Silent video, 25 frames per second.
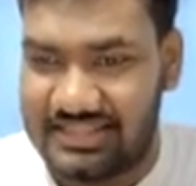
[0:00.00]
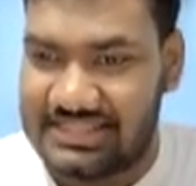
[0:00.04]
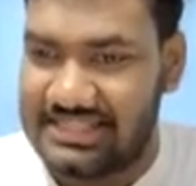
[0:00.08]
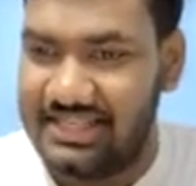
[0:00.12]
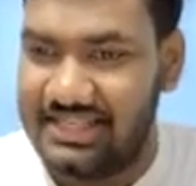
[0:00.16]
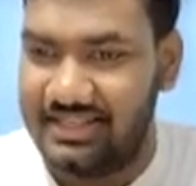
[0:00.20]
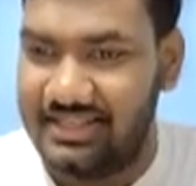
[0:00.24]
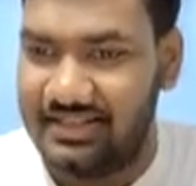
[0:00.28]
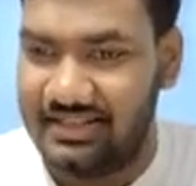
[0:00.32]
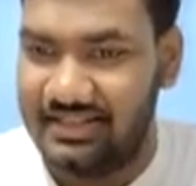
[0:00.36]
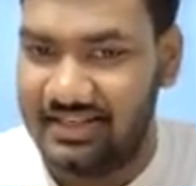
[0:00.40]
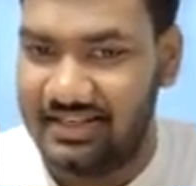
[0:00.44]

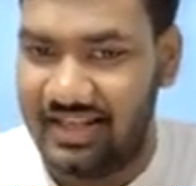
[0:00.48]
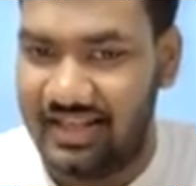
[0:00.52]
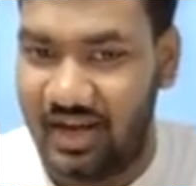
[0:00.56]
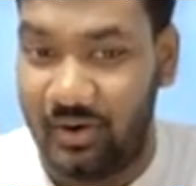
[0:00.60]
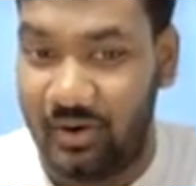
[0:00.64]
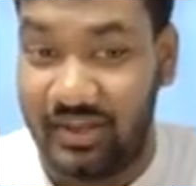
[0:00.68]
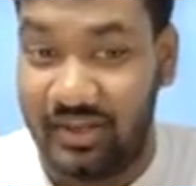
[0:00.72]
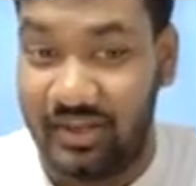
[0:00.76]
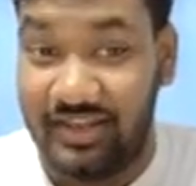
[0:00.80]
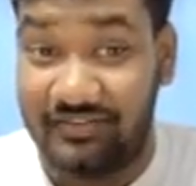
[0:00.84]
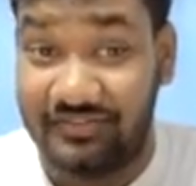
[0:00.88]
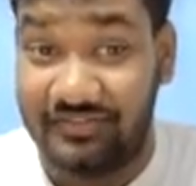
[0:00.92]
See,
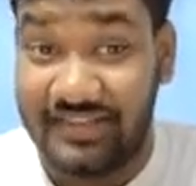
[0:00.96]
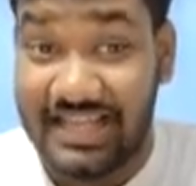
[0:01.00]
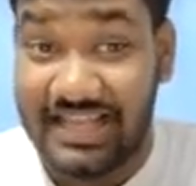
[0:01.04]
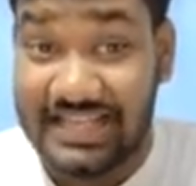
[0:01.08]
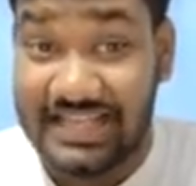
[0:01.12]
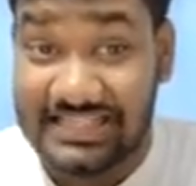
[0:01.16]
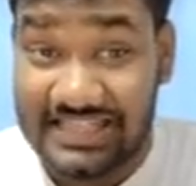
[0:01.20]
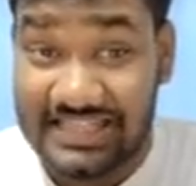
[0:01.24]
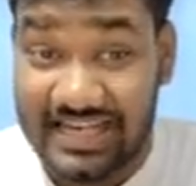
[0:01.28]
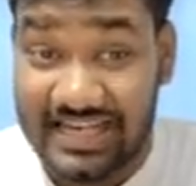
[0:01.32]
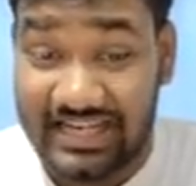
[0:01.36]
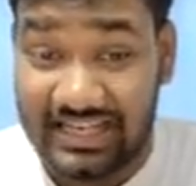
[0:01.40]
now if they
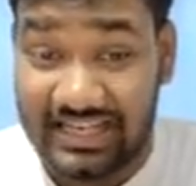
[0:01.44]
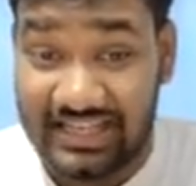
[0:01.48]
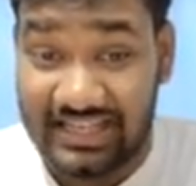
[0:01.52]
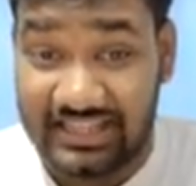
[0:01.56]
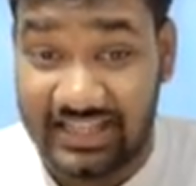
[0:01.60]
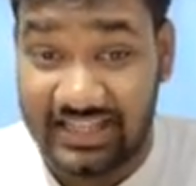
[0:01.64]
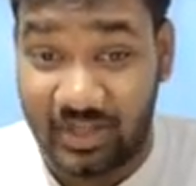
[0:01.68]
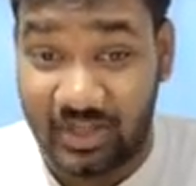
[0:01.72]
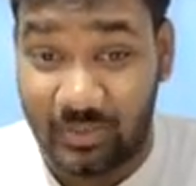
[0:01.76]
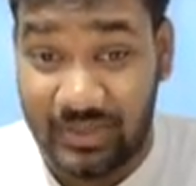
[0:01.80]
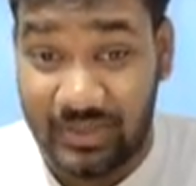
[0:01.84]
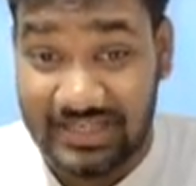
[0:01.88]
said in
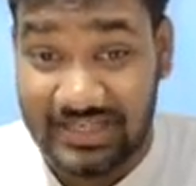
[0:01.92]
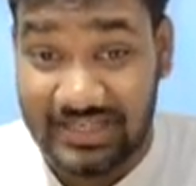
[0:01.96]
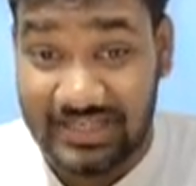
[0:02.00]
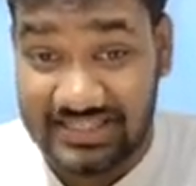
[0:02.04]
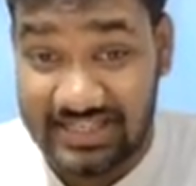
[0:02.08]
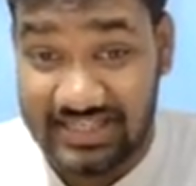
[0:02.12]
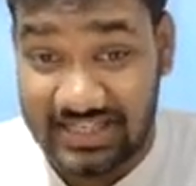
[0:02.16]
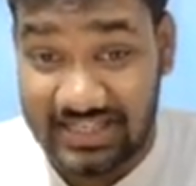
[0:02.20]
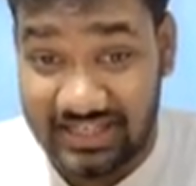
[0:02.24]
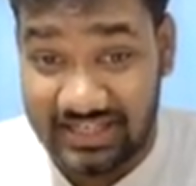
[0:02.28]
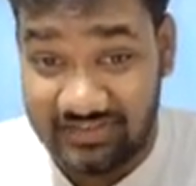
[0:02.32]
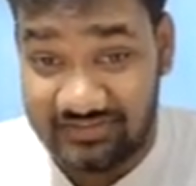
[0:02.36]
the
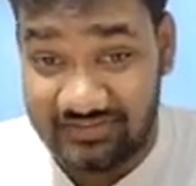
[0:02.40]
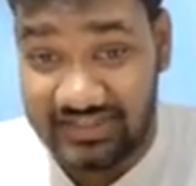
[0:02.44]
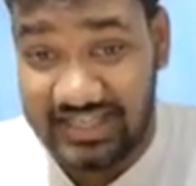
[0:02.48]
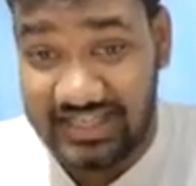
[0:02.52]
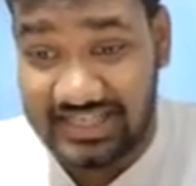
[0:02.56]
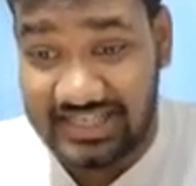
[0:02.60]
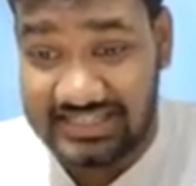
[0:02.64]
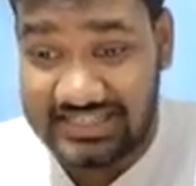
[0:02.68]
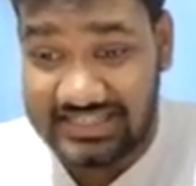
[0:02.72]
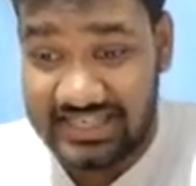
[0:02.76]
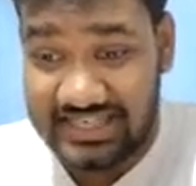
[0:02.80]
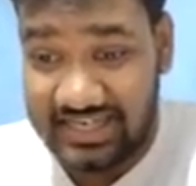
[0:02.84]
question, if
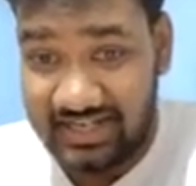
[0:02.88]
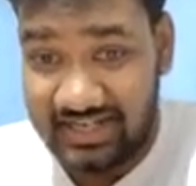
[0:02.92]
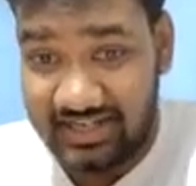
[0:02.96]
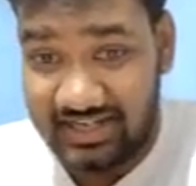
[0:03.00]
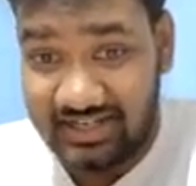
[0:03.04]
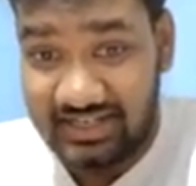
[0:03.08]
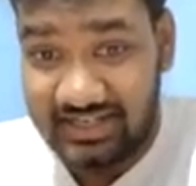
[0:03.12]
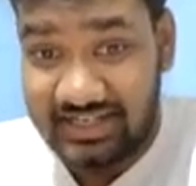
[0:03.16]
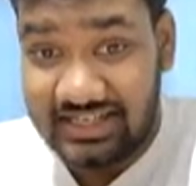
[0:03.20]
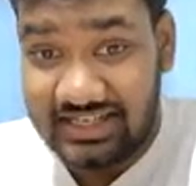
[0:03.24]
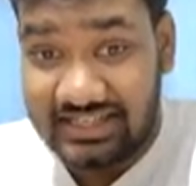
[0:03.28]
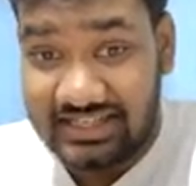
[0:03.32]
they said
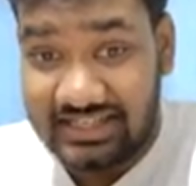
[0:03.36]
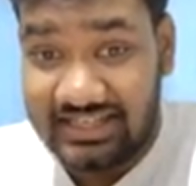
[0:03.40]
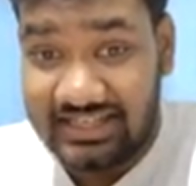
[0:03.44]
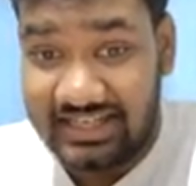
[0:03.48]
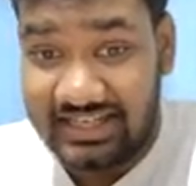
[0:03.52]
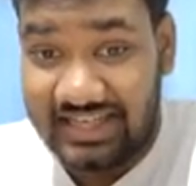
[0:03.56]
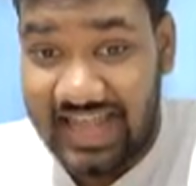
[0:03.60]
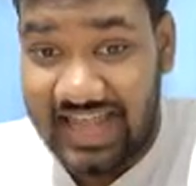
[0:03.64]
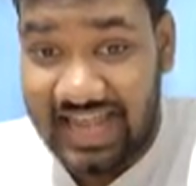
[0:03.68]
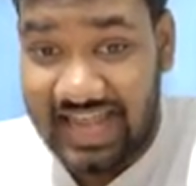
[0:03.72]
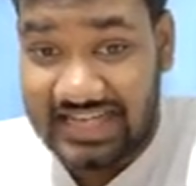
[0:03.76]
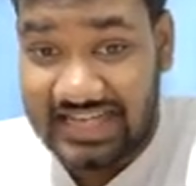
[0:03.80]
the
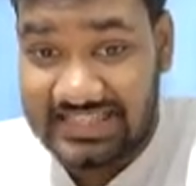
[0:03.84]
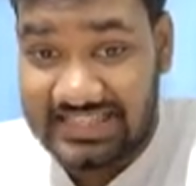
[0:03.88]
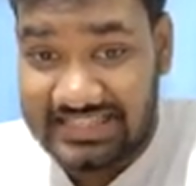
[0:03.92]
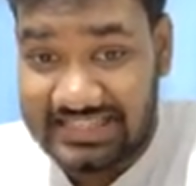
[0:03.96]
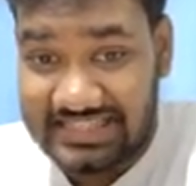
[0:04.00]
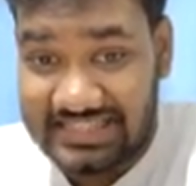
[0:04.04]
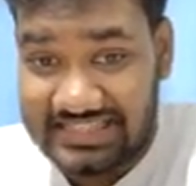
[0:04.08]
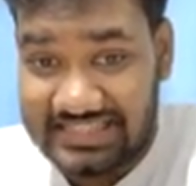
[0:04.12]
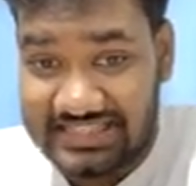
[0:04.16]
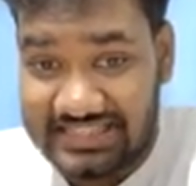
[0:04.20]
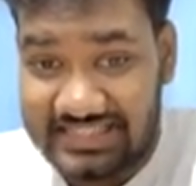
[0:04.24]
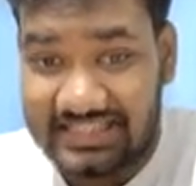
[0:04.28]
tax
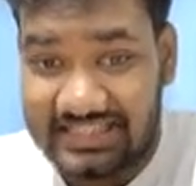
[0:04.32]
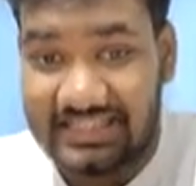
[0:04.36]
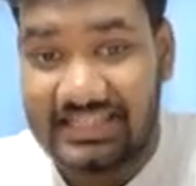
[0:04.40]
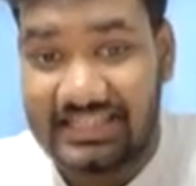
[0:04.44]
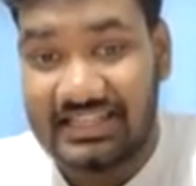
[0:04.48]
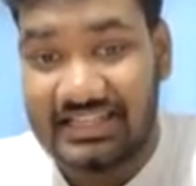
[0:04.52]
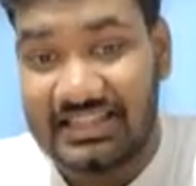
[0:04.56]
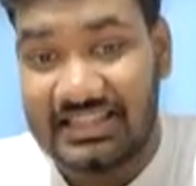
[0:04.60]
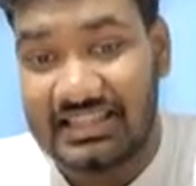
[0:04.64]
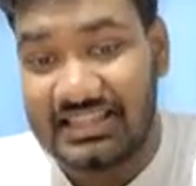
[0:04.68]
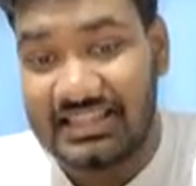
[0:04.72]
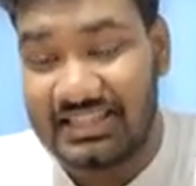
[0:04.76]
is
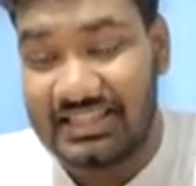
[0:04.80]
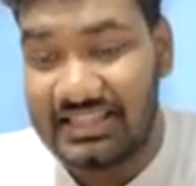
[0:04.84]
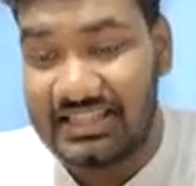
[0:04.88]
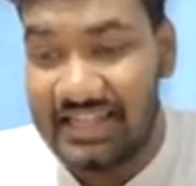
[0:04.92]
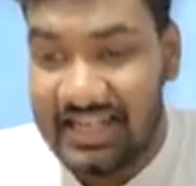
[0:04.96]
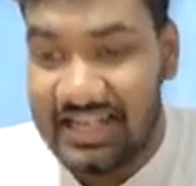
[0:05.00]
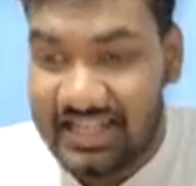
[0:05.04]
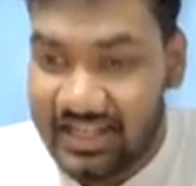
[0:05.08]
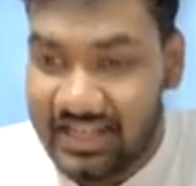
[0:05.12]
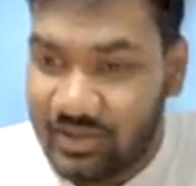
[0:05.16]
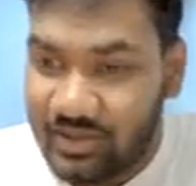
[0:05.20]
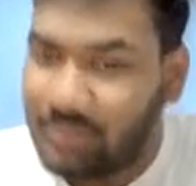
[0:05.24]

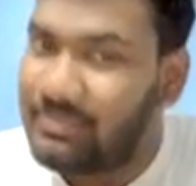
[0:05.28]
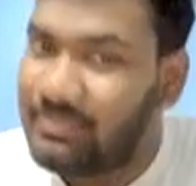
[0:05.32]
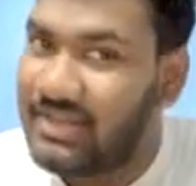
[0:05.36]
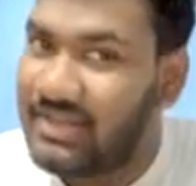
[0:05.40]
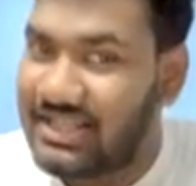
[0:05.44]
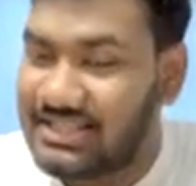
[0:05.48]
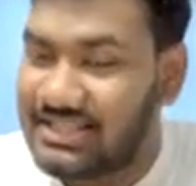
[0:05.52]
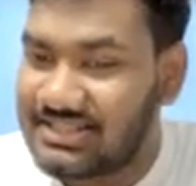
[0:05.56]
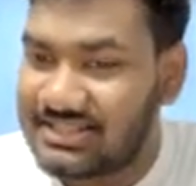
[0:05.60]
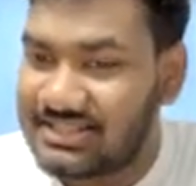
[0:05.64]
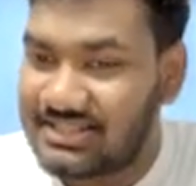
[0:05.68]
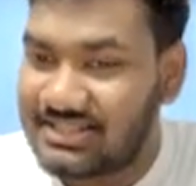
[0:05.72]
30
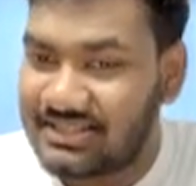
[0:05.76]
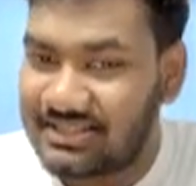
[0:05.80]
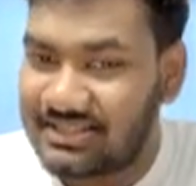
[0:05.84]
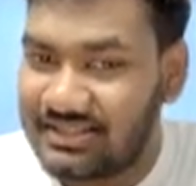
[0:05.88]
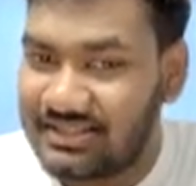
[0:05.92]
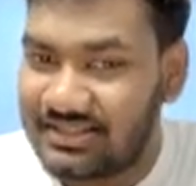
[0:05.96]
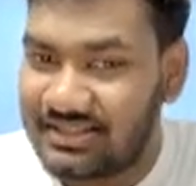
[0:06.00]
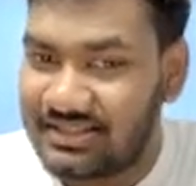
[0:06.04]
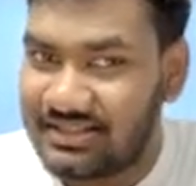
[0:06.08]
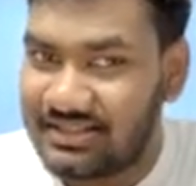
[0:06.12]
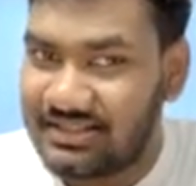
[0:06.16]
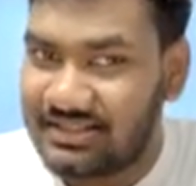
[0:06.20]
rupees,
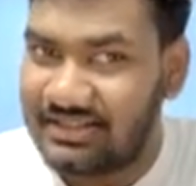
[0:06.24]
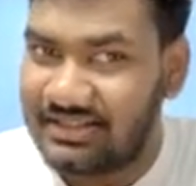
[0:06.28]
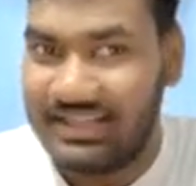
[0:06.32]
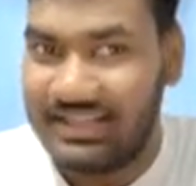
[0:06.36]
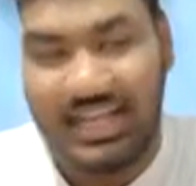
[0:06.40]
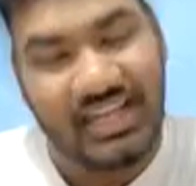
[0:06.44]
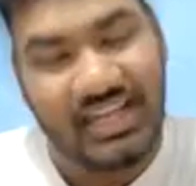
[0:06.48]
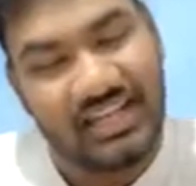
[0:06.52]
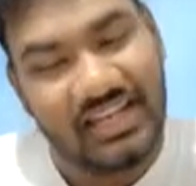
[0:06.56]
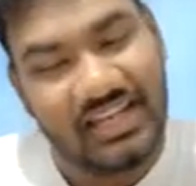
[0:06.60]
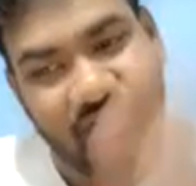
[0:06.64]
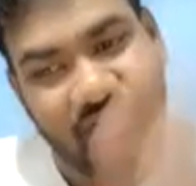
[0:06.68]

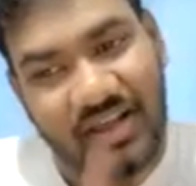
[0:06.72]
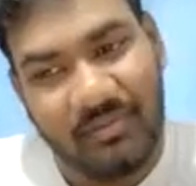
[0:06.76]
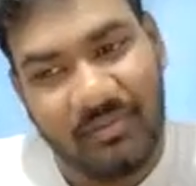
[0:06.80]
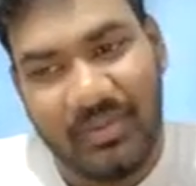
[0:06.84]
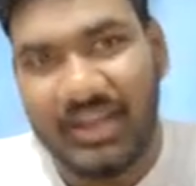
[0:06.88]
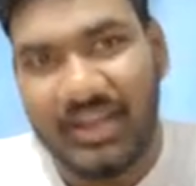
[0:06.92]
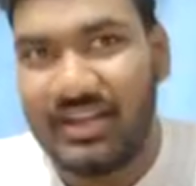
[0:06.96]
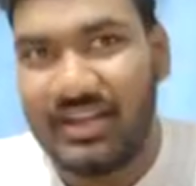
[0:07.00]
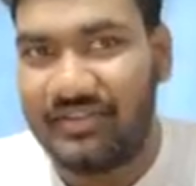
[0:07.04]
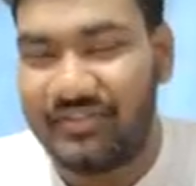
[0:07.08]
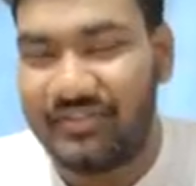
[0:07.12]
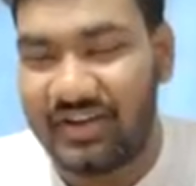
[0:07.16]
then it would have
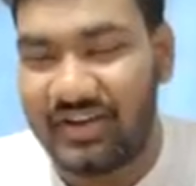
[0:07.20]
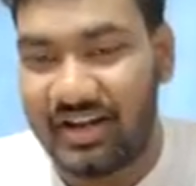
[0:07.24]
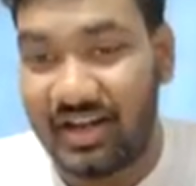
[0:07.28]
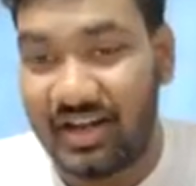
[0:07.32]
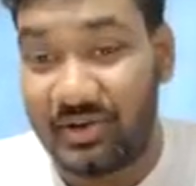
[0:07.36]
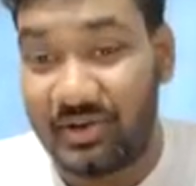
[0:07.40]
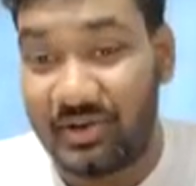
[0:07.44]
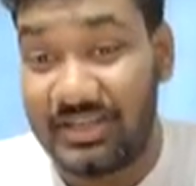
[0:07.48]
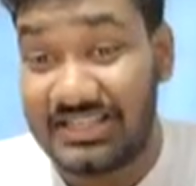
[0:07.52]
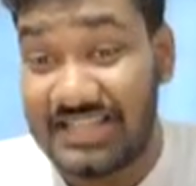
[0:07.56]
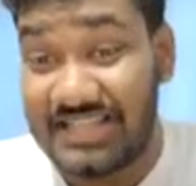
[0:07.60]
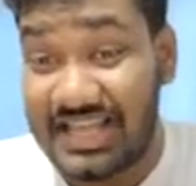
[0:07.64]
been different.
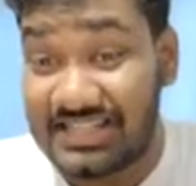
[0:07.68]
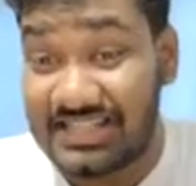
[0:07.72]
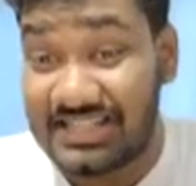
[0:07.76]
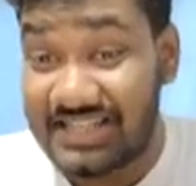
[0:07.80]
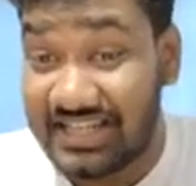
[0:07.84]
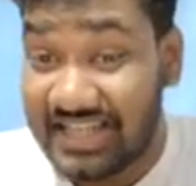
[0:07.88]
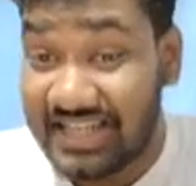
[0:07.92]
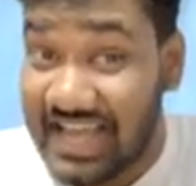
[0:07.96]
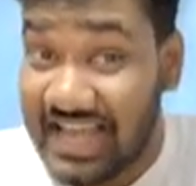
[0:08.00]
Now here they're saying